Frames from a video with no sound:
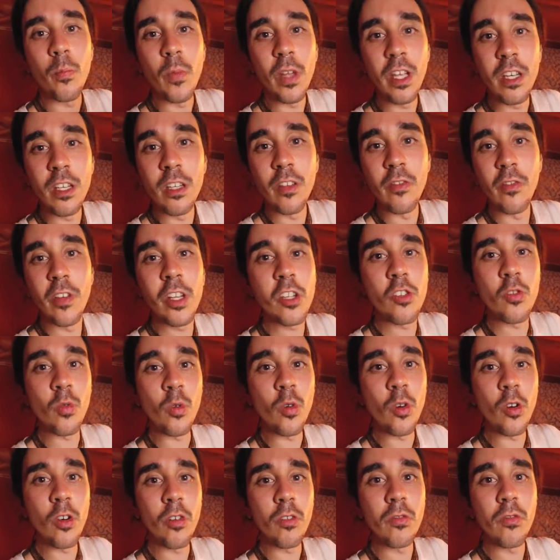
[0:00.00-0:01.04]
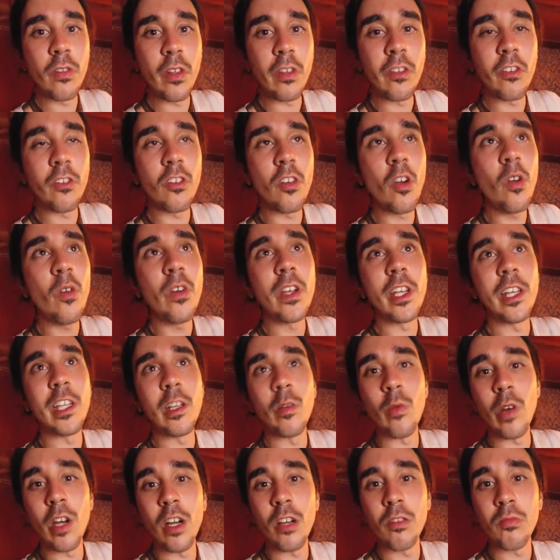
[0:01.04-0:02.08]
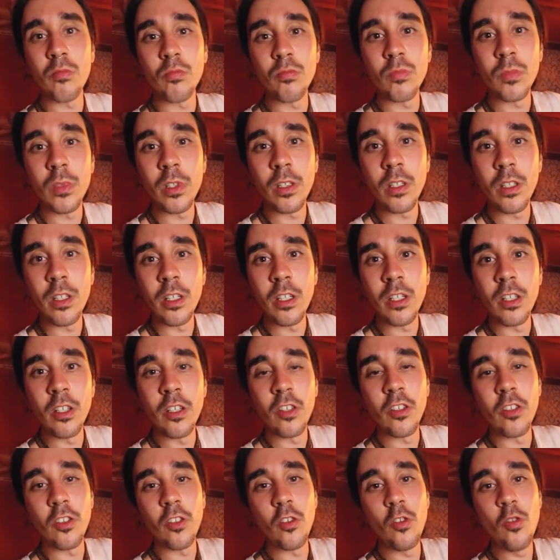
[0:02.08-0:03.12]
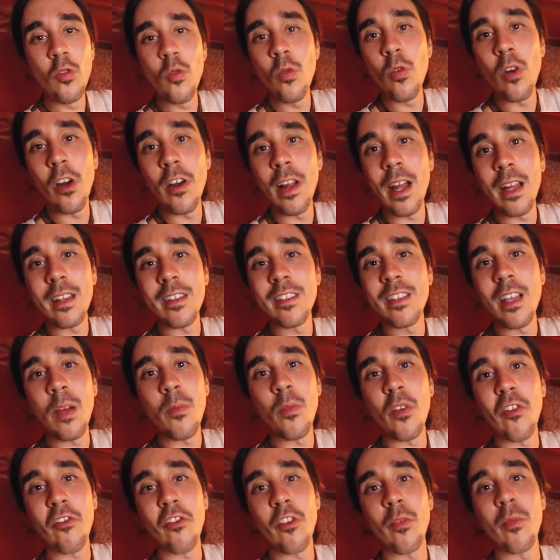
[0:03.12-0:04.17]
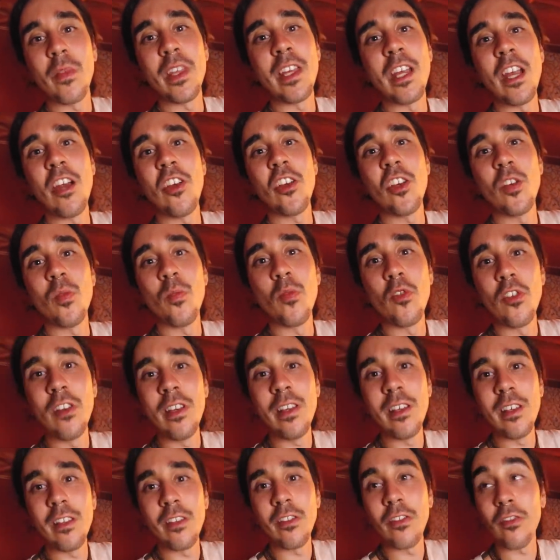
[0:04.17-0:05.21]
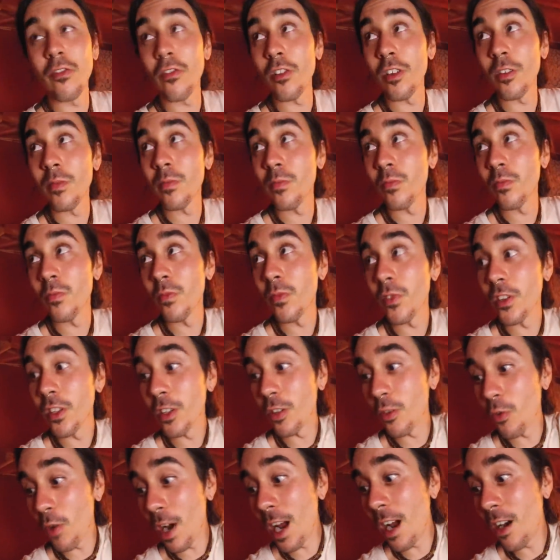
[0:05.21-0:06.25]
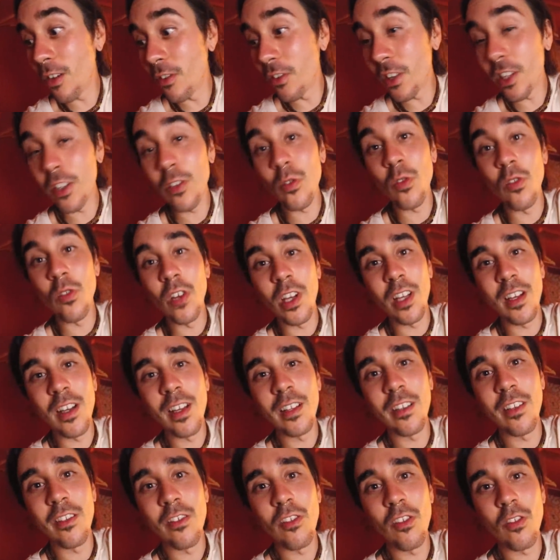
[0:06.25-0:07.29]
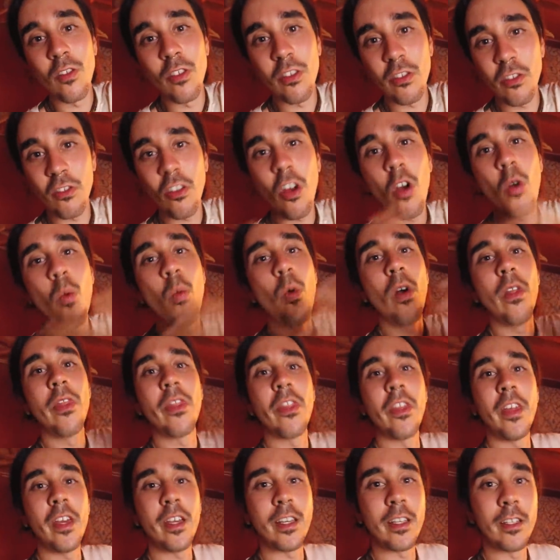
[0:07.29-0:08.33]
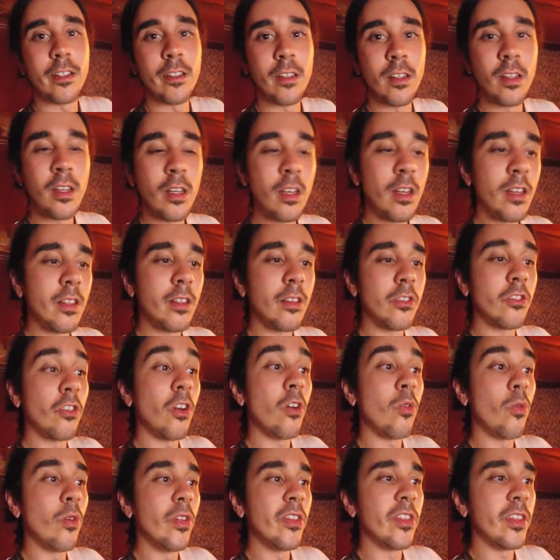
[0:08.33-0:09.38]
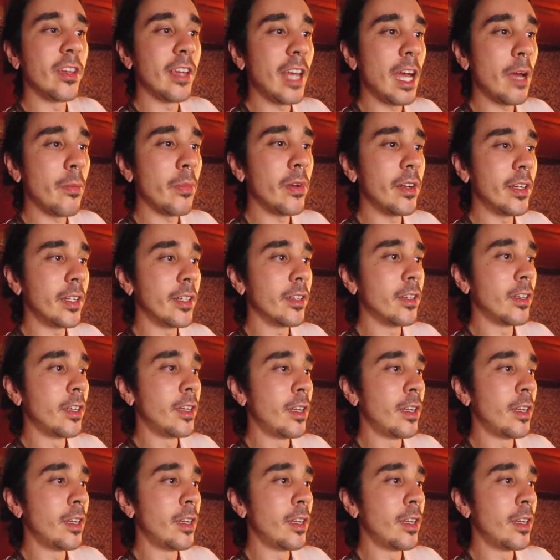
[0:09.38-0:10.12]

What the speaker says: individual that's going anywhere. You are not separate from the air you breathe, from the ground that you are connected to. This is all one thing. This is all one thing happening.